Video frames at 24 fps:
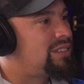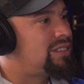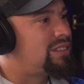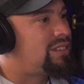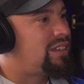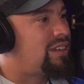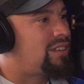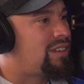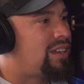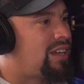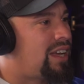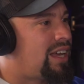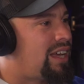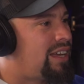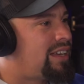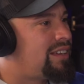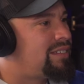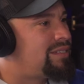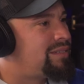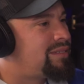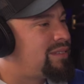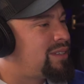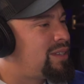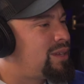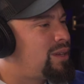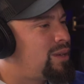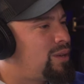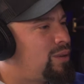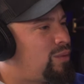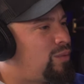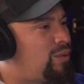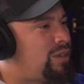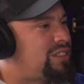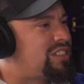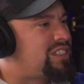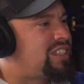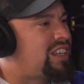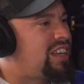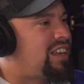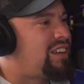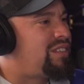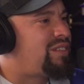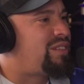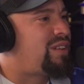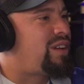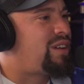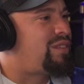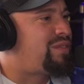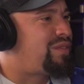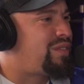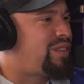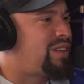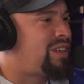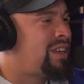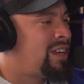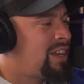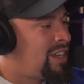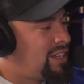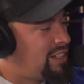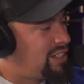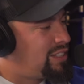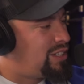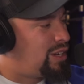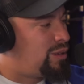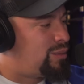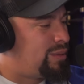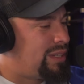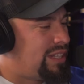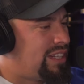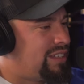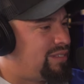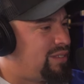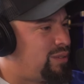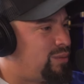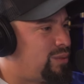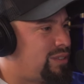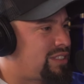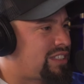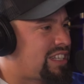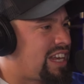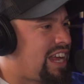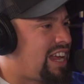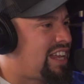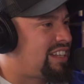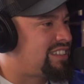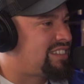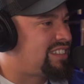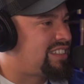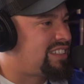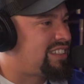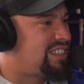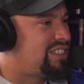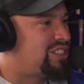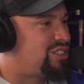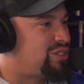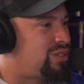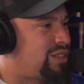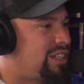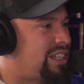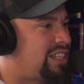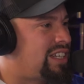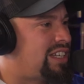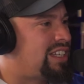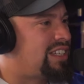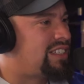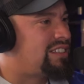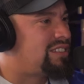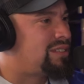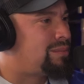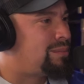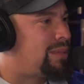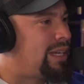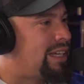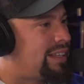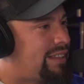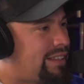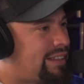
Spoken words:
Okay. What's we live in Wisconsin and drinking is a big